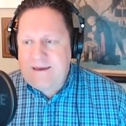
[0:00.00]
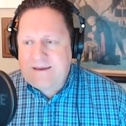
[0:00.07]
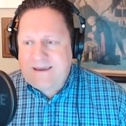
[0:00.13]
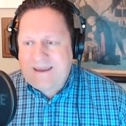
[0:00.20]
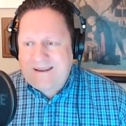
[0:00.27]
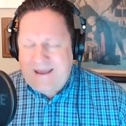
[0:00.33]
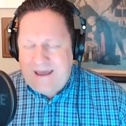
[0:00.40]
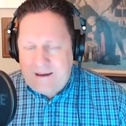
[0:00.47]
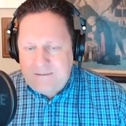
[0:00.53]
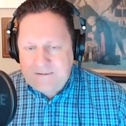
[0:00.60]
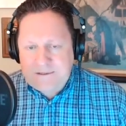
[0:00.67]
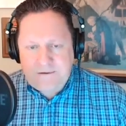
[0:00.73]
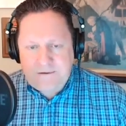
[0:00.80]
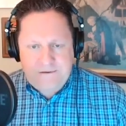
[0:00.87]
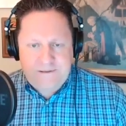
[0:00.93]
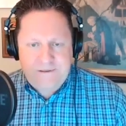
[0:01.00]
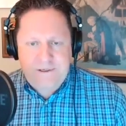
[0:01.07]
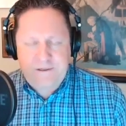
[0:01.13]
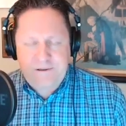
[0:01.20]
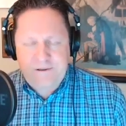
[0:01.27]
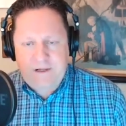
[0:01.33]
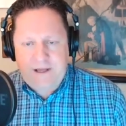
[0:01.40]
can absolutely
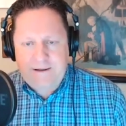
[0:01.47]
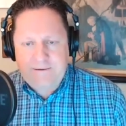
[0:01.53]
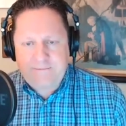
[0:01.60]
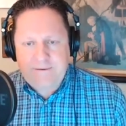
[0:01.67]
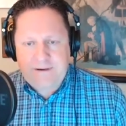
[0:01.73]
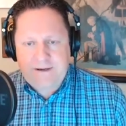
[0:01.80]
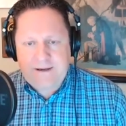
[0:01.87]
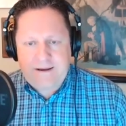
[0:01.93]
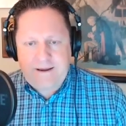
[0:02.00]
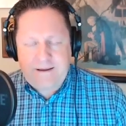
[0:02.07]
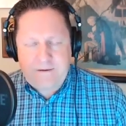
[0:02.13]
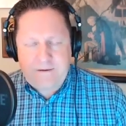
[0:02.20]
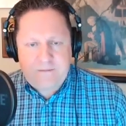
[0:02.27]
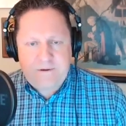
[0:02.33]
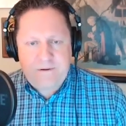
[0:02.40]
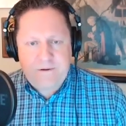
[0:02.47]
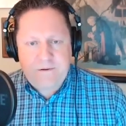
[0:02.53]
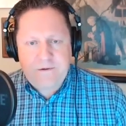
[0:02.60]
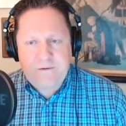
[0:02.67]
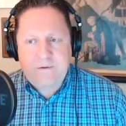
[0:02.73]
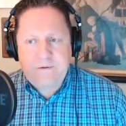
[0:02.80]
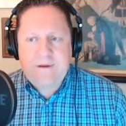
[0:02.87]
change your life. It can help
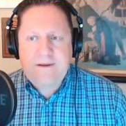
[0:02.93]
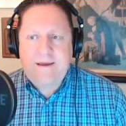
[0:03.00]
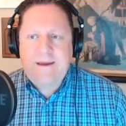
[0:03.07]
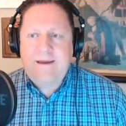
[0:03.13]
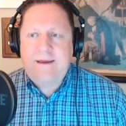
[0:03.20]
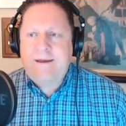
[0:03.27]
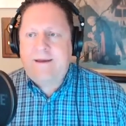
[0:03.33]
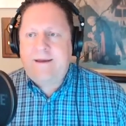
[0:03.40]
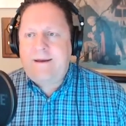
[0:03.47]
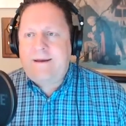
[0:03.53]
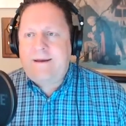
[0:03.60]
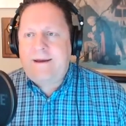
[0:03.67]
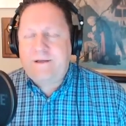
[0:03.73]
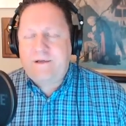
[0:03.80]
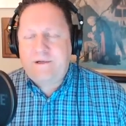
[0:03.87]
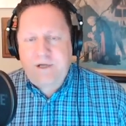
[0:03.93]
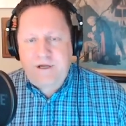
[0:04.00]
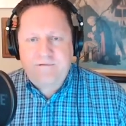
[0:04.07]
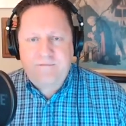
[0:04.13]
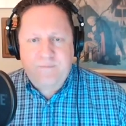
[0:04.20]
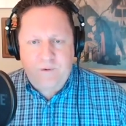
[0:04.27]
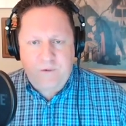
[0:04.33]
you
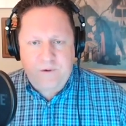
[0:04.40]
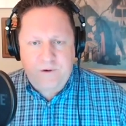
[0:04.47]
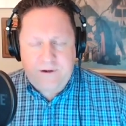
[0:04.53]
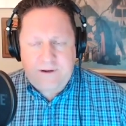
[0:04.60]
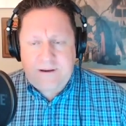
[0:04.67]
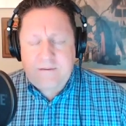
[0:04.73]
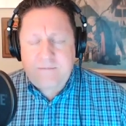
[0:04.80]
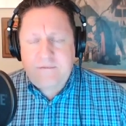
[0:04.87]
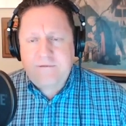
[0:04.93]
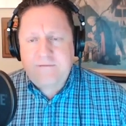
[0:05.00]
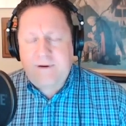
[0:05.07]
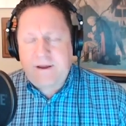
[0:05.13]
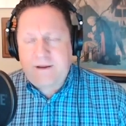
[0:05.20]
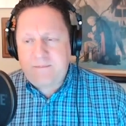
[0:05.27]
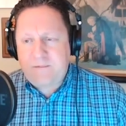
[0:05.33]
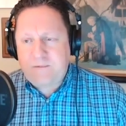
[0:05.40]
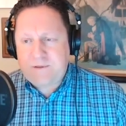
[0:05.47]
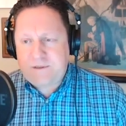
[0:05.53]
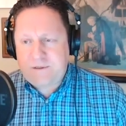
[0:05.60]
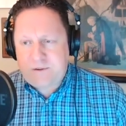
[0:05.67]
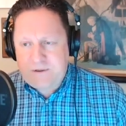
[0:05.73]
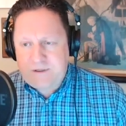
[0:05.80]
achieve more. It can help you find more
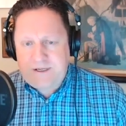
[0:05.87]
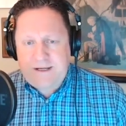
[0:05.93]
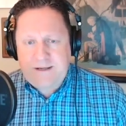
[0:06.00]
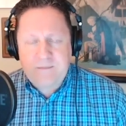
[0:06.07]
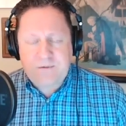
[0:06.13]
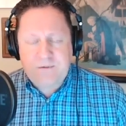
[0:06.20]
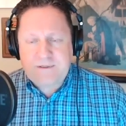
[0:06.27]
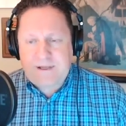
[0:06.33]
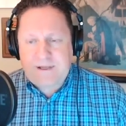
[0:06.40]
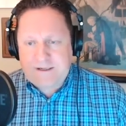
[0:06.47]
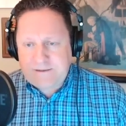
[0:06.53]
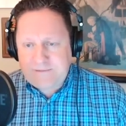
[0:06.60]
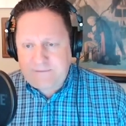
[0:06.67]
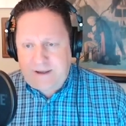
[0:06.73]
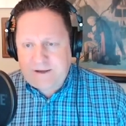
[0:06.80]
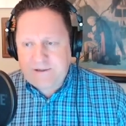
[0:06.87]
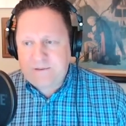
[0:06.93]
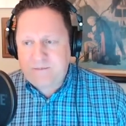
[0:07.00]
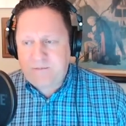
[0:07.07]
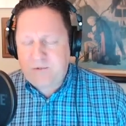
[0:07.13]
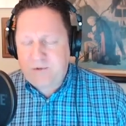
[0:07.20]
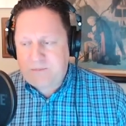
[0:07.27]
certainty, more
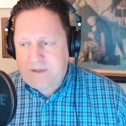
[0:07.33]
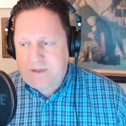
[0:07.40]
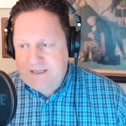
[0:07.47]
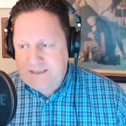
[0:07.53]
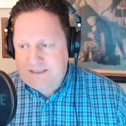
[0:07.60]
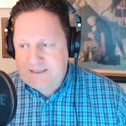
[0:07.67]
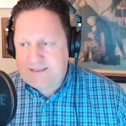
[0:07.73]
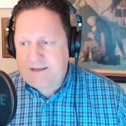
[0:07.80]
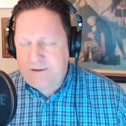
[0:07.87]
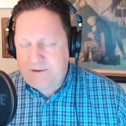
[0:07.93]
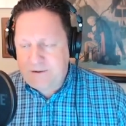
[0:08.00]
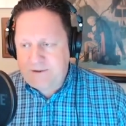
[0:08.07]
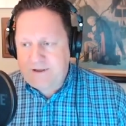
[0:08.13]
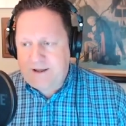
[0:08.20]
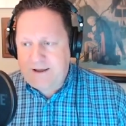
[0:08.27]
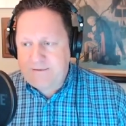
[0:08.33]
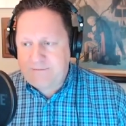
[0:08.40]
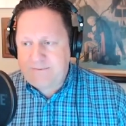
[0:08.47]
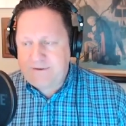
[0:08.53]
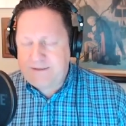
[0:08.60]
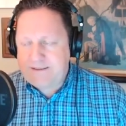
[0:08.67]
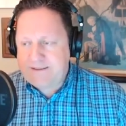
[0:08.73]
satisfaction, more peace in your life.
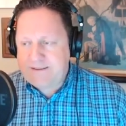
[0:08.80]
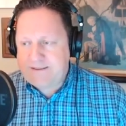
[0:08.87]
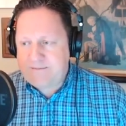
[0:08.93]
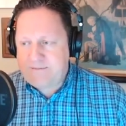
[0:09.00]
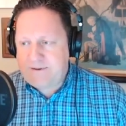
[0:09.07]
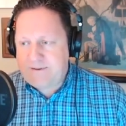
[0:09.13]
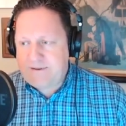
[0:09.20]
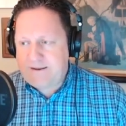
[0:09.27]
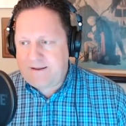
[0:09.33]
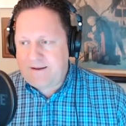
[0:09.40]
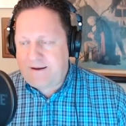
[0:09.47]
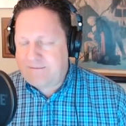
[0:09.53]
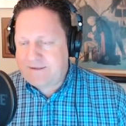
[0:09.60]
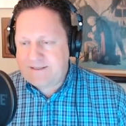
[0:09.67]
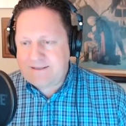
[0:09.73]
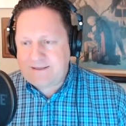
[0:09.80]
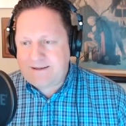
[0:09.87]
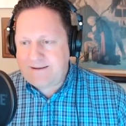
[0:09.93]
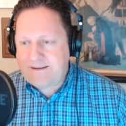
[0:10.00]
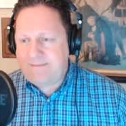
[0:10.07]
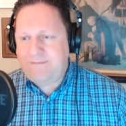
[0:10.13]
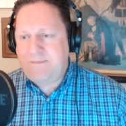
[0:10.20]
And this is something that
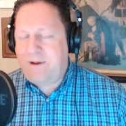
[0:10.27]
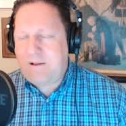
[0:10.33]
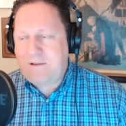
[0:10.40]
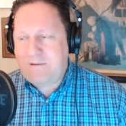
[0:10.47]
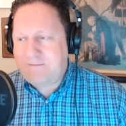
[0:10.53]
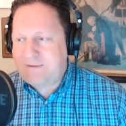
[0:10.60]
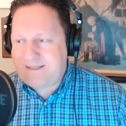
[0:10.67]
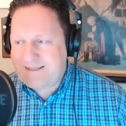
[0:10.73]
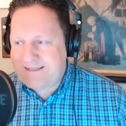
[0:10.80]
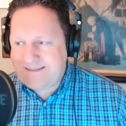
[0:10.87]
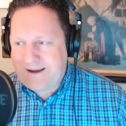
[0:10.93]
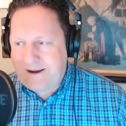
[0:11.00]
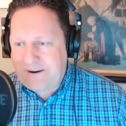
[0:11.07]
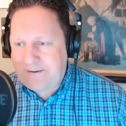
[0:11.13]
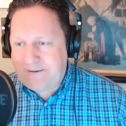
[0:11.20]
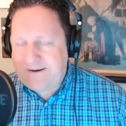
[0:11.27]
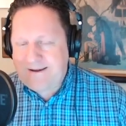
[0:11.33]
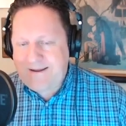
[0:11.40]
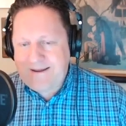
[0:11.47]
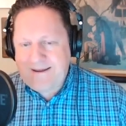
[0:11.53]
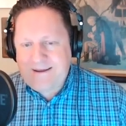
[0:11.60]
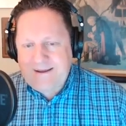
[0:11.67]
obviously all of us desire.
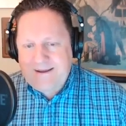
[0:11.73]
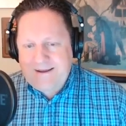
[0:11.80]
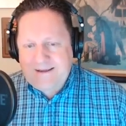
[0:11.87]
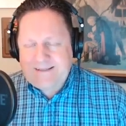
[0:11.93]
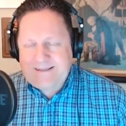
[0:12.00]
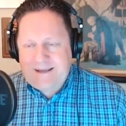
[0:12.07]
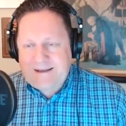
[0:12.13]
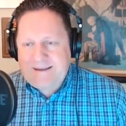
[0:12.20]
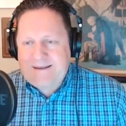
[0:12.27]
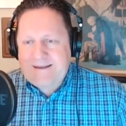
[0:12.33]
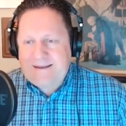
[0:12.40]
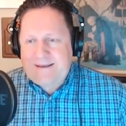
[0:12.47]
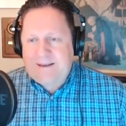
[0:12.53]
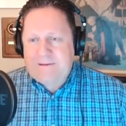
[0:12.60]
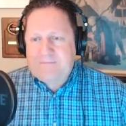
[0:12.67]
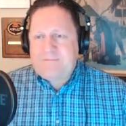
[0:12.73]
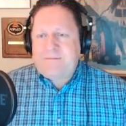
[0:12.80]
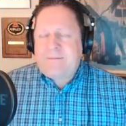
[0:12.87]
Secondly,